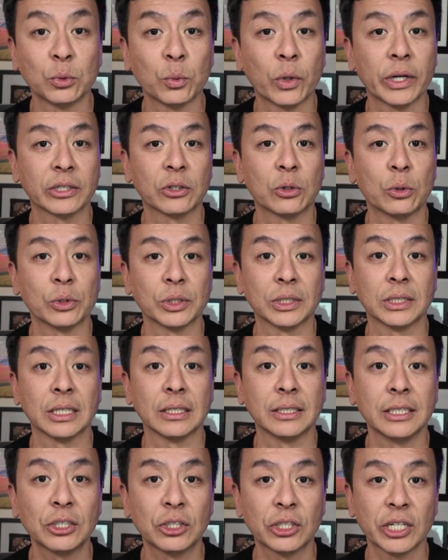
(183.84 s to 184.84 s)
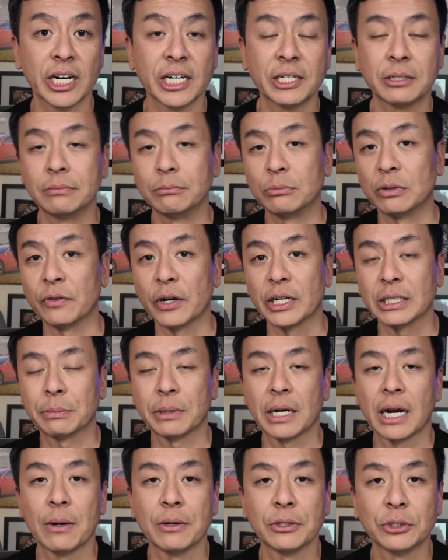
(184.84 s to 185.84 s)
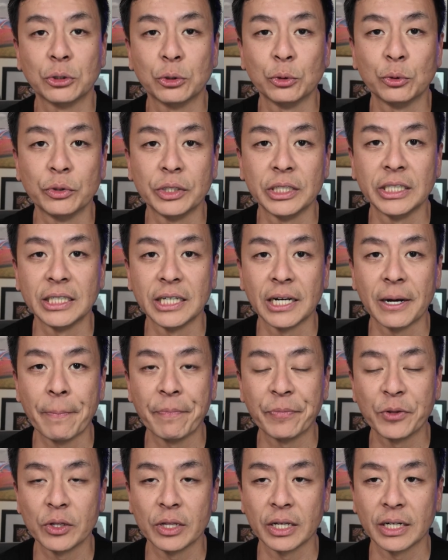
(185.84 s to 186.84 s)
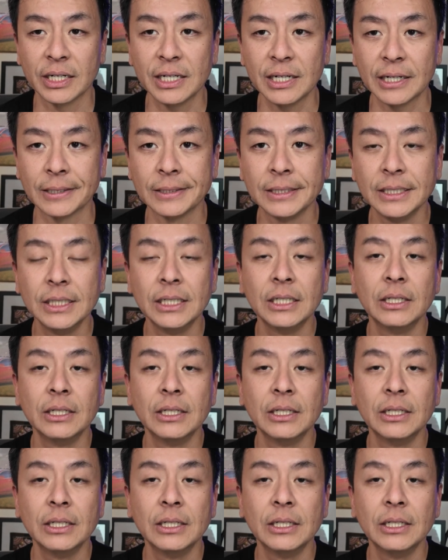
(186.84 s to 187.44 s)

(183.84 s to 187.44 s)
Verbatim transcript: is what causes the discharge, provides power to the, um, to the car.